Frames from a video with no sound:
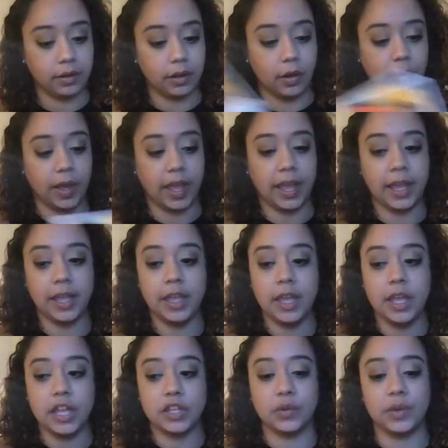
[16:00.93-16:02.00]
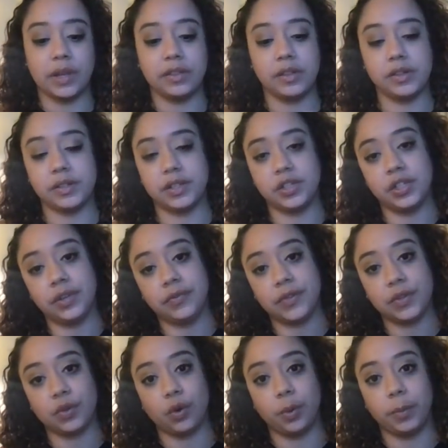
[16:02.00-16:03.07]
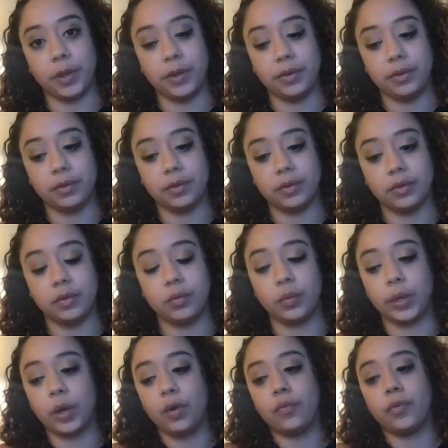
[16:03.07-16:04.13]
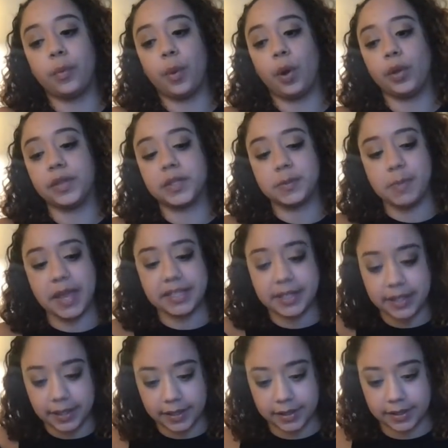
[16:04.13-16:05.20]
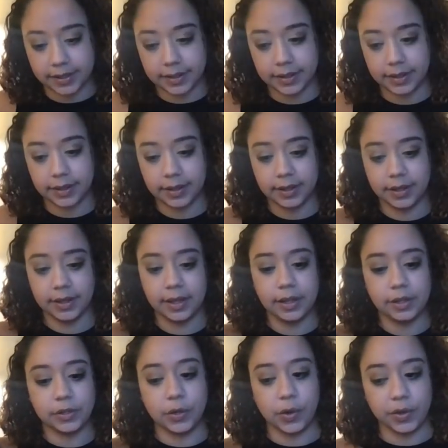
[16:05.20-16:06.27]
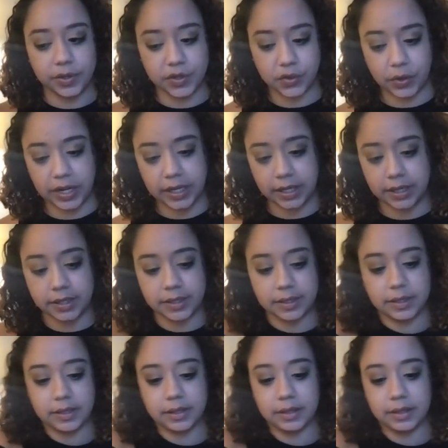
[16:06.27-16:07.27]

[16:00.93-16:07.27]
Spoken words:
Okay, so now there's a shift, Scorpio. We go from all this messiness to all this greatness.